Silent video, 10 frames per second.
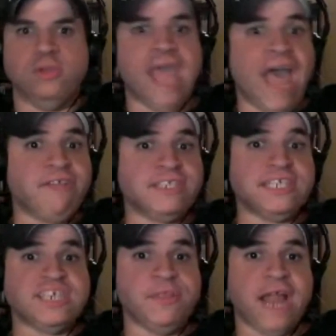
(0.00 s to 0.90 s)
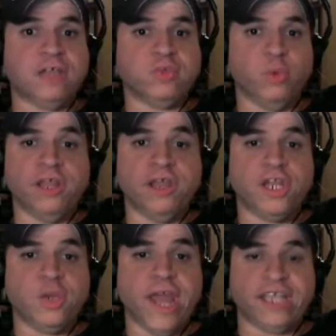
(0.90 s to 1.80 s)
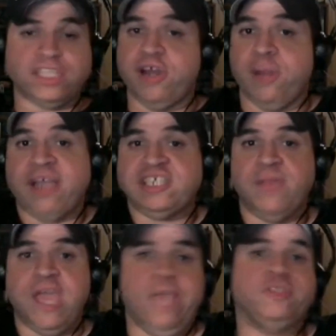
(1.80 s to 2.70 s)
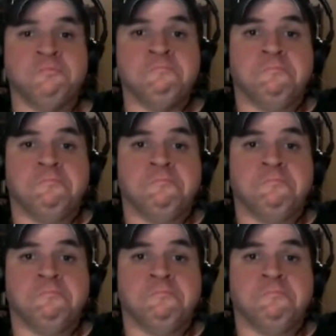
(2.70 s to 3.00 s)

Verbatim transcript: They have the system in the house. What are they going to do next? They're going to buy some games.